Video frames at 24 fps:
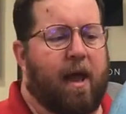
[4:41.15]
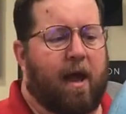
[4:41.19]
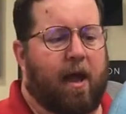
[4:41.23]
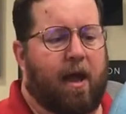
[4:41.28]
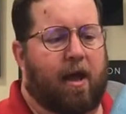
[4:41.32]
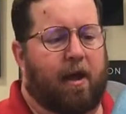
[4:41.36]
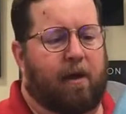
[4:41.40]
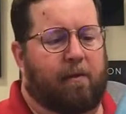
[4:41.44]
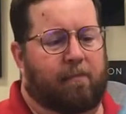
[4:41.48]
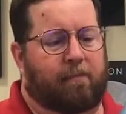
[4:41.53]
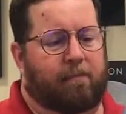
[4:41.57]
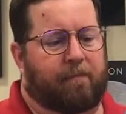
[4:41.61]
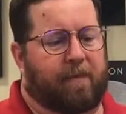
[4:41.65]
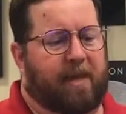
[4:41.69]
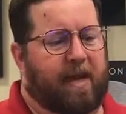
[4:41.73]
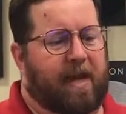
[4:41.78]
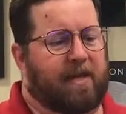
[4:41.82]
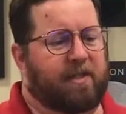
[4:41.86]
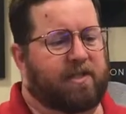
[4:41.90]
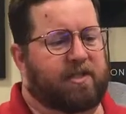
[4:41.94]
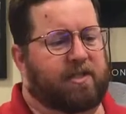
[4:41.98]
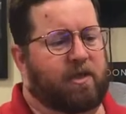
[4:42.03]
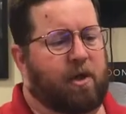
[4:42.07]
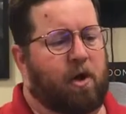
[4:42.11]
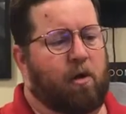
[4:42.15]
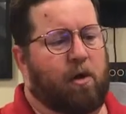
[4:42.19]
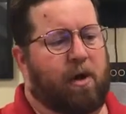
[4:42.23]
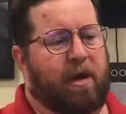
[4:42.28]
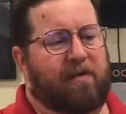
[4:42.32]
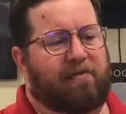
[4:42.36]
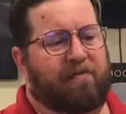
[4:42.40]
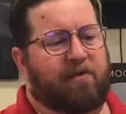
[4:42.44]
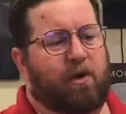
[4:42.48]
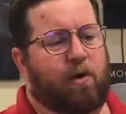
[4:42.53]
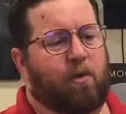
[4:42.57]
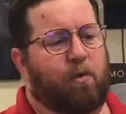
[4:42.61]
And so
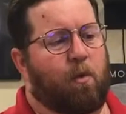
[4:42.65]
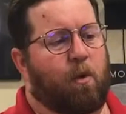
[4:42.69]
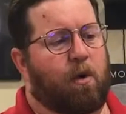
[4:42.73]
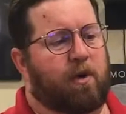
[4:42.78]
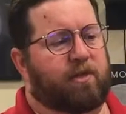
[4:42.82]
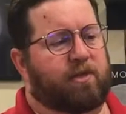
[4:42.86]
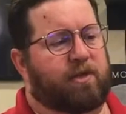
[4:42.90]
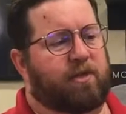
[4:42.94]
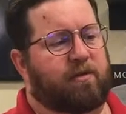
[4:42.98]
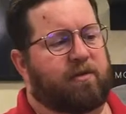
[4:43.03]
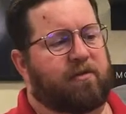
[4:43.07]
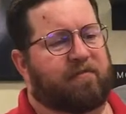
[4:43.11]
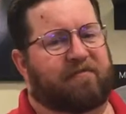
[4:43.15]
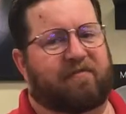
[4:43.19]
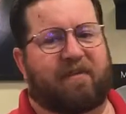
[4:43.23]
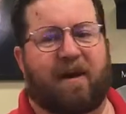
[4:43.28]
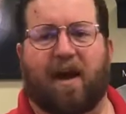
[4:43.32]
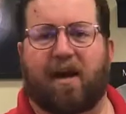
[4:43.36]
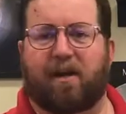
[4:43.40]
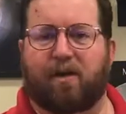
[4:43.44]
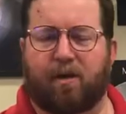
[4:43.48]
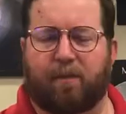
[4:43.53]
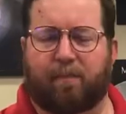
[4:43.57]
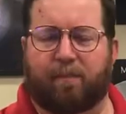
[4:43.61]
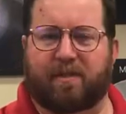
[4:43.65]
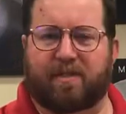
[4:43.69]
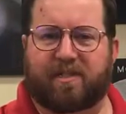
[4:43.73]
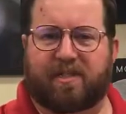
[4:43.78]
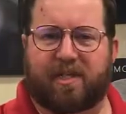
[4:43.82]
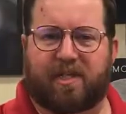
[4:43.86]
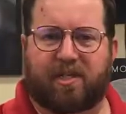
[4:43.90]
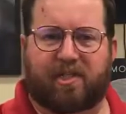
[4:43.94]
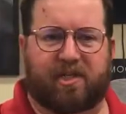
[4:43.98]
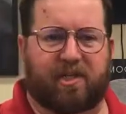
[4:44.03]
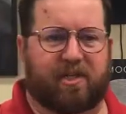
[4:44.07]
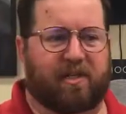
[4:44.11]
if you want to define your
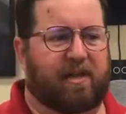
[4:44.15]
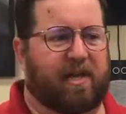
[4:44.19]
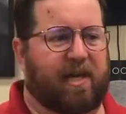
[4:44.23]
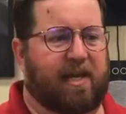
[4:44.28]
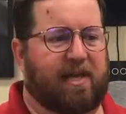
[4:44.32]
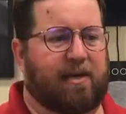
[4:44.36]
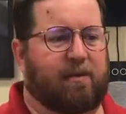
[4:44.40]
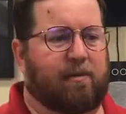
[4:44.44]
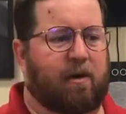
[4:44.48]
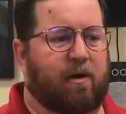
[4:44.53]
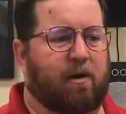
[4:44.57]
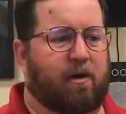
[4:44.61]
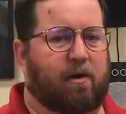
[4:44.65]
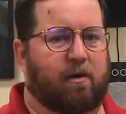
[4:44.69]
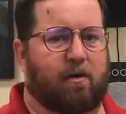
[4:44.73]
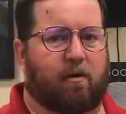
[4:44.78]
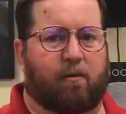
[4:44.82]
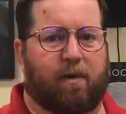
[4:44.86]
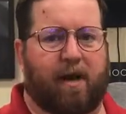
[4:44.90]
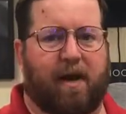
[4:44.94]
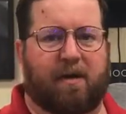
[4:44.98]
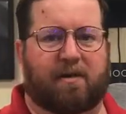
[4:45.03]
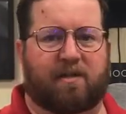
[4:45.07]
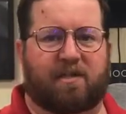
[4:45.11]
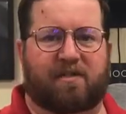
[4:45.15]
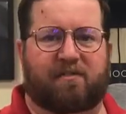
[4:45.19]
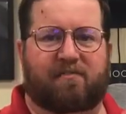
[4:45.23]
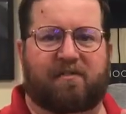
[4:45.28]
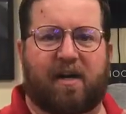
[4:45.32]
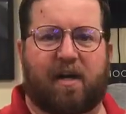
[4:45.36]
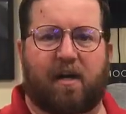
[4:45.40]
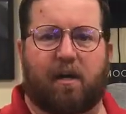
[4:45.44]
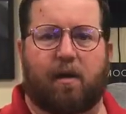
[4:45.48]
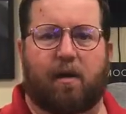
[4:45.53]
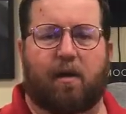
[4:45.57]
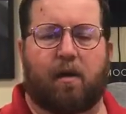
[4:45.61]
position anywhere on a round
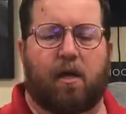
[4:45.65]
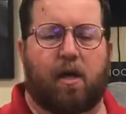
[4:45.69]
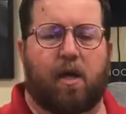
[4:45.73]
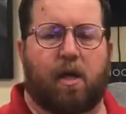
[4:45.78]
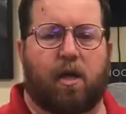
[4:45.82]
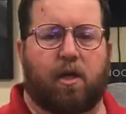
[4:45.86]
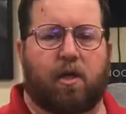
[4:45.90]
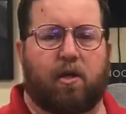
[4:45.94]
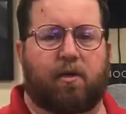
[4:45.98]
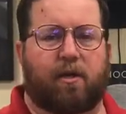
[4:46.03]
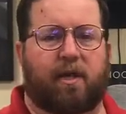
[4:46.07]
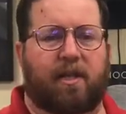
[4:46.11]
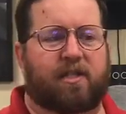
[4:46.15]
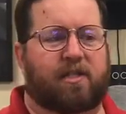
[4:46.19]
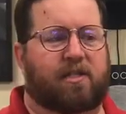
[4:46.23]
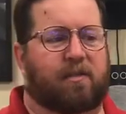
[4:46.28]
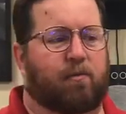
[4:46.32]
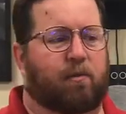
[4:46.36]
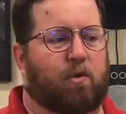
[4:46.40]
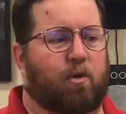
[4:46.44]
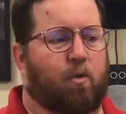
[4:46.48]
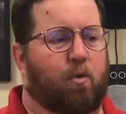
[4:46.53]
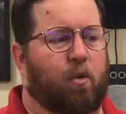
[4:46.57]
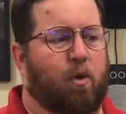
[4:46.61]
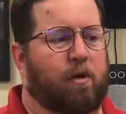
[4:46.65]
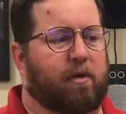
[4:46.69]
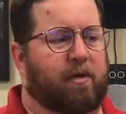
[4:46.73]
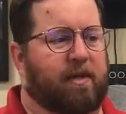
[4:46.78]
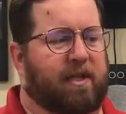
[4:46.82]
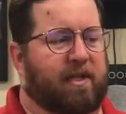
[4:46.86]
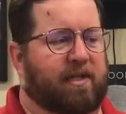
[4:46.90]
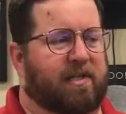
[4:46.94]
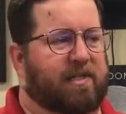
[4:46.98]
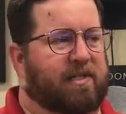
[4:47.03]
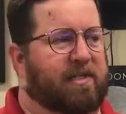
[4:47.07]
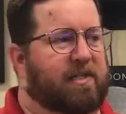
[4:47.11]
sphere, you need some
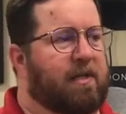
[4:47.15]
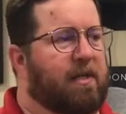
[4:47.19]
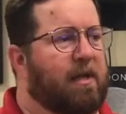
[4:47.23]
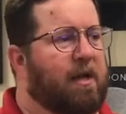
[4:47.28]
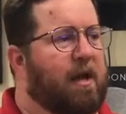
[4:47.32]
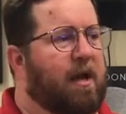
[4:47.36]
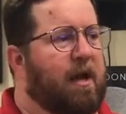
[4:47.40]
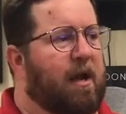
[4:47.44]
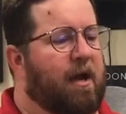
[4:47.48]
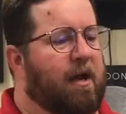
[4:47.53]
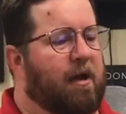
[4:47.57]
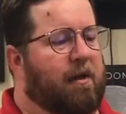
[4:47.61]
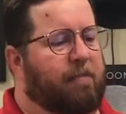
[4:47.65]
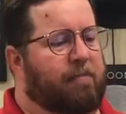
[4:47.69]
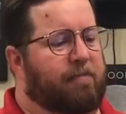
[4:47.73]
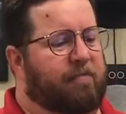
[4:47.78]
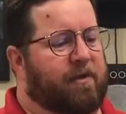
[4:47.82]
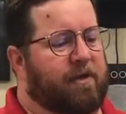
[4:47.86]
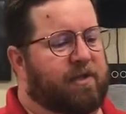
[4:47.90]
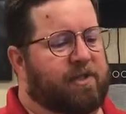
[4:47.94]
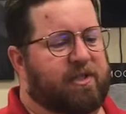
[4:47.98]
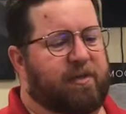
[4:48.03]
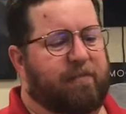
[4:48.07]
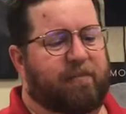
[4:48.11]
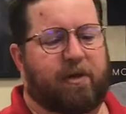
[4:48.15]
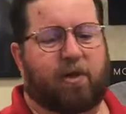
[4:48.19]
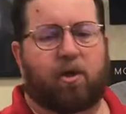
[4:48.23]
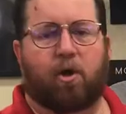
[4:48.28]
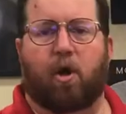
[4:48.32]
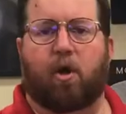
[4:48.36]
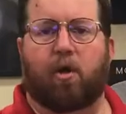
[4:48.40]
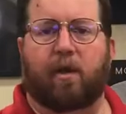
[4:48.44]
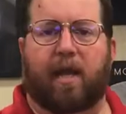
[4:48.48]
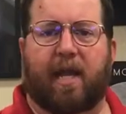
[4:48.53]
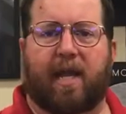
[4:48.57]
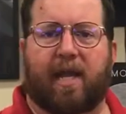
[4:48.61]
coordinates. There's something
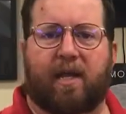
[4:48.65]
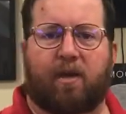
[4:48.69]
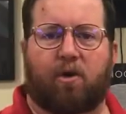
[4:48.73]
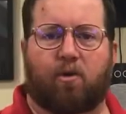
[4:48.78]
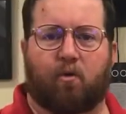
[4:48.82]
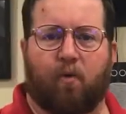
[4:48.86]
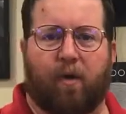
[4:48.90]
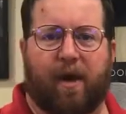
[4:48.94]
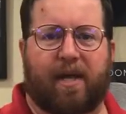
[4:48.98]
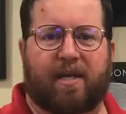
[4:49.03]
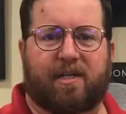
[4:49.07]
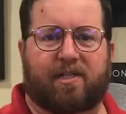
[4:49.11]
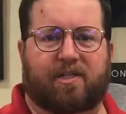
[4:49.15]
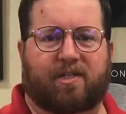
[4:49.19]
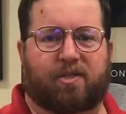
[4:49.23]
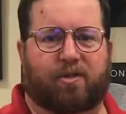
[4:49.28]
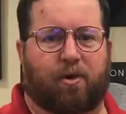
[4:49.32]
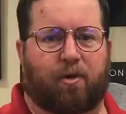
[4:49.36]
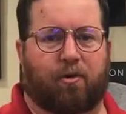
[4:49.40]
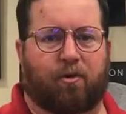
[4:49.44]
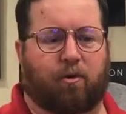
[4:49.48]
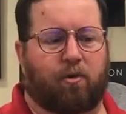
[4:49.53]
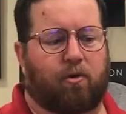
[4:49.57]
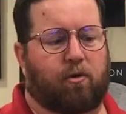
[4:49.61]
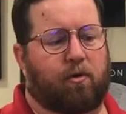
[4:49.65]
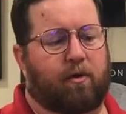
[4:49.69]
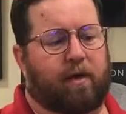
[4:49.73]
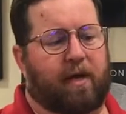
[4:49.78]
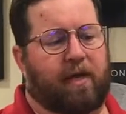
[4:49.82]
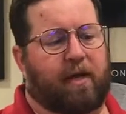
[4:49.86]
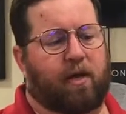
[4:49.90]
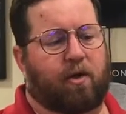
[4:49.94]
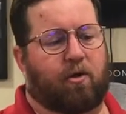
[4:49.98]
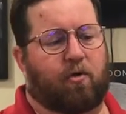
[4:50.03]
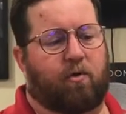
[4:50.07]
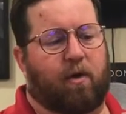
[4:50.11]
called a great circle,
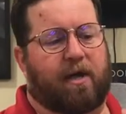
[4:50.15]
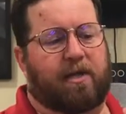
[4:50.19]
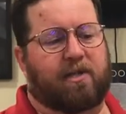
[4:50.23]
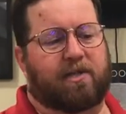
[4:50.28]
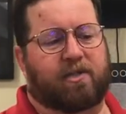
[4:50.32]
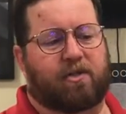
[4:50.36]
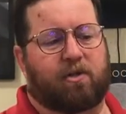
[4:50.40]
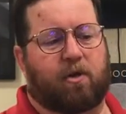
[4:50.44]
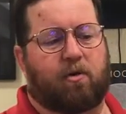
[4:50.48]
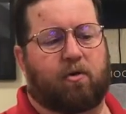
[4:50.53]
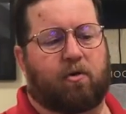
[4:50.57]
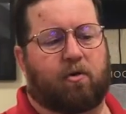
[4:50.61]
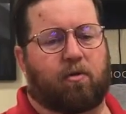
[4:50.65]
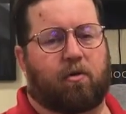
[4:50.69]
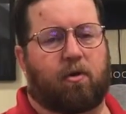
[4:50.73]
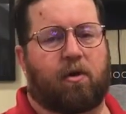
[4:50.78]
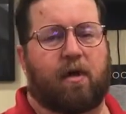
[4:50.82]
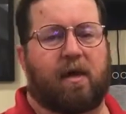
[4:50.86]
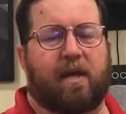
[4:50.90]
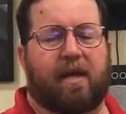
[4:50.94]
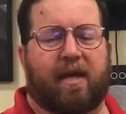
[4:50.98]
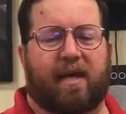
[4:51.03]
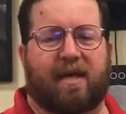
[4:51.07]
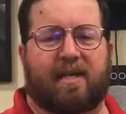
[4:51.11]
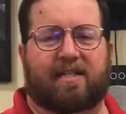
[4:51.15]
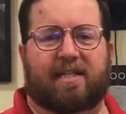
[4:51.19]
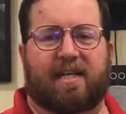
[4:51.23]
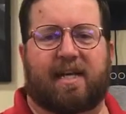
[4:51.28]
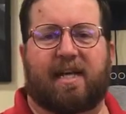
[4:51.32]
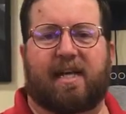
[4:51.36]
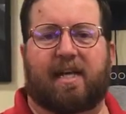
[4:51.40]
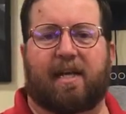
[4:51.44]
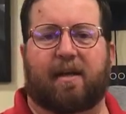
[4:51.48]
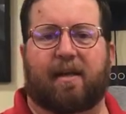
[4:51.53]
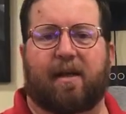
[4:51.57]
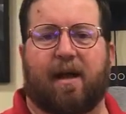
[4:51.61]
and a great circle is
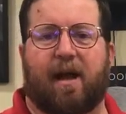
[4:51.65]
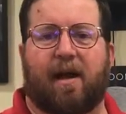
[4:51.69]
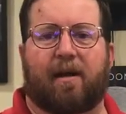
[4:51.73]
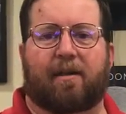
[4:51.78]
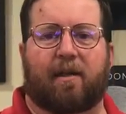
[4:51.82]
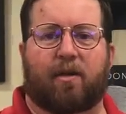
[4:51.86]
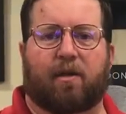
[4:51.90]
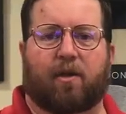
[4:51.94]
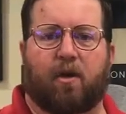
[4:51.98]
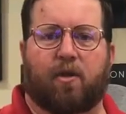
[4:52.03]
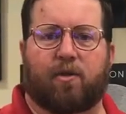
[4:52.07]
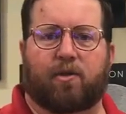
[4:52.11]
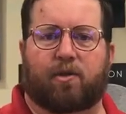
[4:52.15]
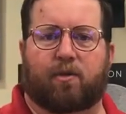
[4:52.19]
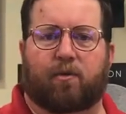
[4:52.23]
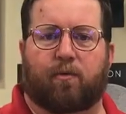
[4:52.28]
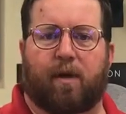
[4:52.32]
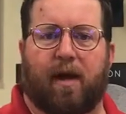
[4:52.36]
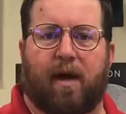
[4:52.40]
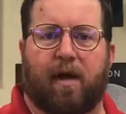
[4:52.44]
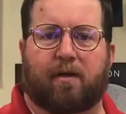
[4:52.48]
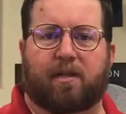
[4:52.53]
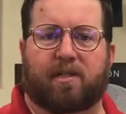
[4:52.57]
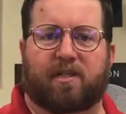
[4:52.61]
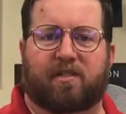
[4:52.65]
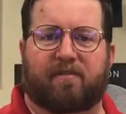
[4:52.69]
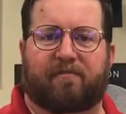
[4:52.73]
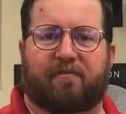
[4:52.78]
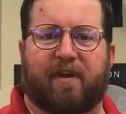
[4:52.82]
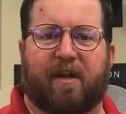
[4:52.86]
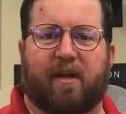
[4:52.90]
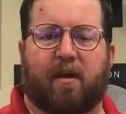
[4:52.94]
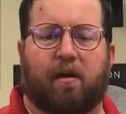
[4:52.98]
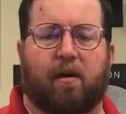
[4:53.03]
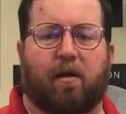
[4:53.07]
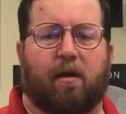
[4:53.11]
any line that goes around a
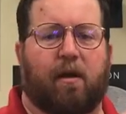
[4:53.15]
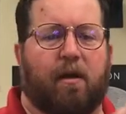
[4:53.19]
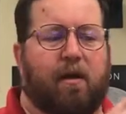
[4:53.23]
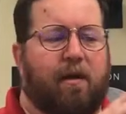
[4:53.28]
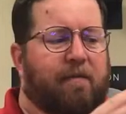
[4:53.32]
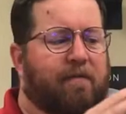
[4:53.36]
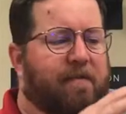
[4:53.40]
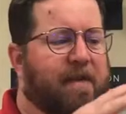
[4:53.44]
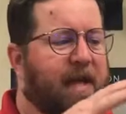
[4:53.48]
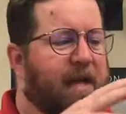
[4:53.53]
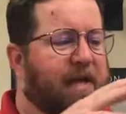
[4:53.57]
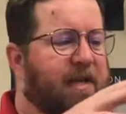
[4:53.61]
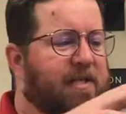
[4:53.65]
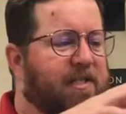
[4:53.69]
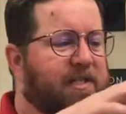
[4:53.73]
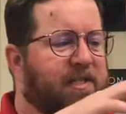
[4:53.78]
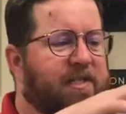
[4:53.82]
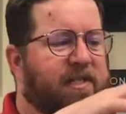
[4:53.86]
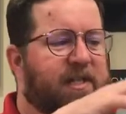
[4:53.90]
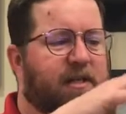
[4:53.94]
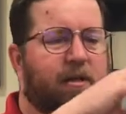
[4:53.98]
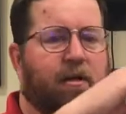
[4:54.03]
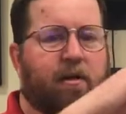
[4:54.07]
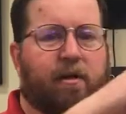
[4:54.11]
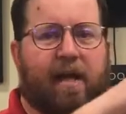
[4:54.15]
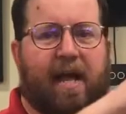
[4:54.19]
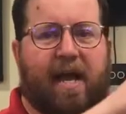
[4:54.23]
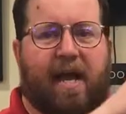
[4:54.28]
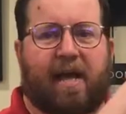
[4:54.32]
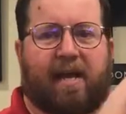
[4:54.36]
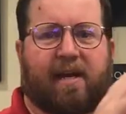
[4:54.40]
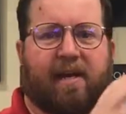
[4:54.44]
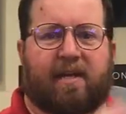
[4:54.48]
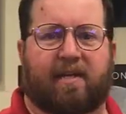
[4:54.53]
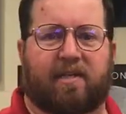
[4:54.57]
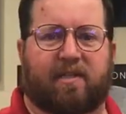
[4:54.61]
sphere that is centered
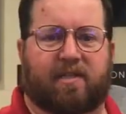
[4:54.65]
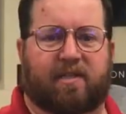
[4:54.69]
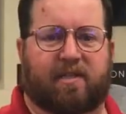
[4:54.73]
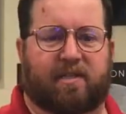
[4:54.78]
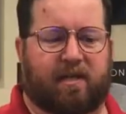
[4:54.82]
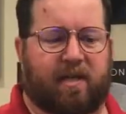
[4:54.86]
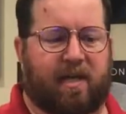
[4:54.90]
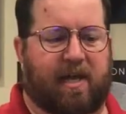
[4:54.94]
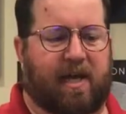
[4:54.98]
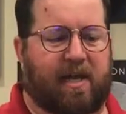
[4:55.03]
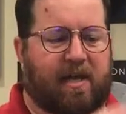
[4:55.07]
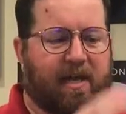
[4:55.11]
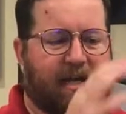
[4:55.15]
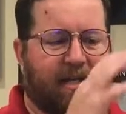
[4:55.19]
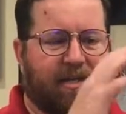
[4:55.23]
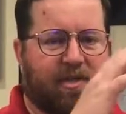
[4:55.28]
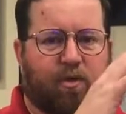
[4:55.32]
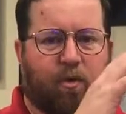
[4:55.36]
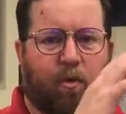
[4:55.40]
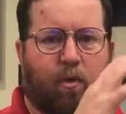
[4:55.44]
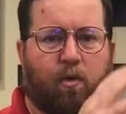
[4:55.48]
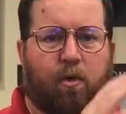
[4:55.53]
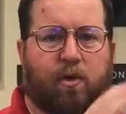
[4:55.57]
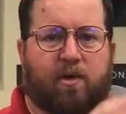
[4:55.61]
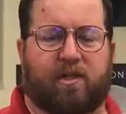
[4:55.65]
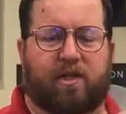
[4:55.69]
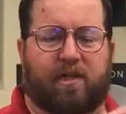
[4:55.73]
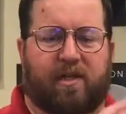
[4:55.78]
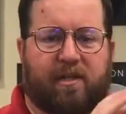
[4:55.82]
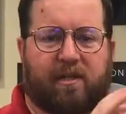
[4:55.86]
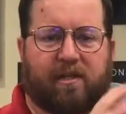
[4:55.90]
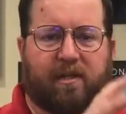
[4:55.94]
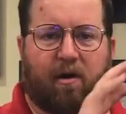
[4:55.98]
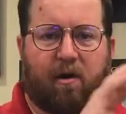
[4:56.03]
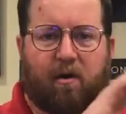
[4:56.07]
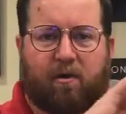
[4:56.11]
at its
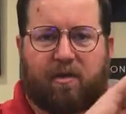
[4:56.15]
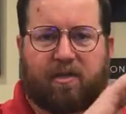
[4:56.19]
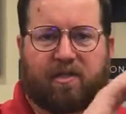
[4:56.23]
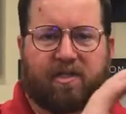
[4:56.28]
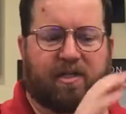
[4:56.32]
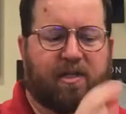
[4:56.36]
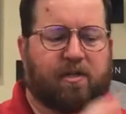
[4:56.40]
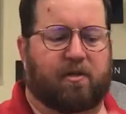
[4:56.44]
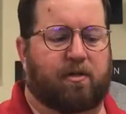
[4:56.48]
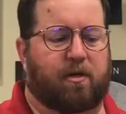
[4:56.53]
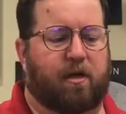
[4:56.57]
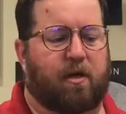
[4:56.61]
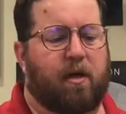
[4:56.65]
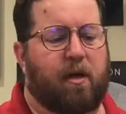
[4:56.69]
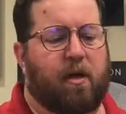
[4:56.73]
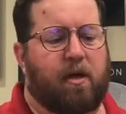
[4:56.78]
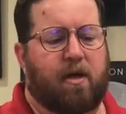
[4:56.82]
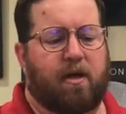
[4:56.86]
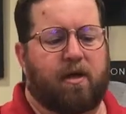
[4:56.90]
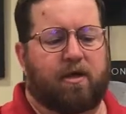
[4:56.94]
origin or the center.